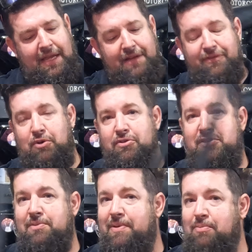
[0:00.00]
And of
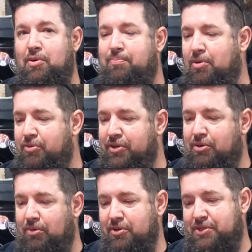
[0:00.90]
course, they'll be more prone to
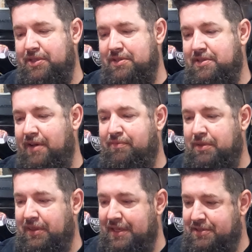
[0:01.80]
corrosion and stuff
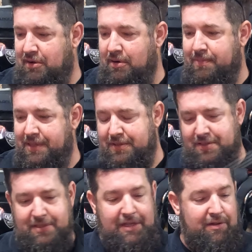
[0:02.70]
with less carbon in
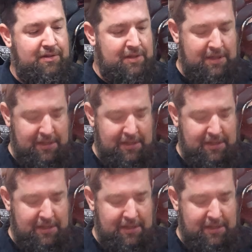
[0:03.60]
the steel.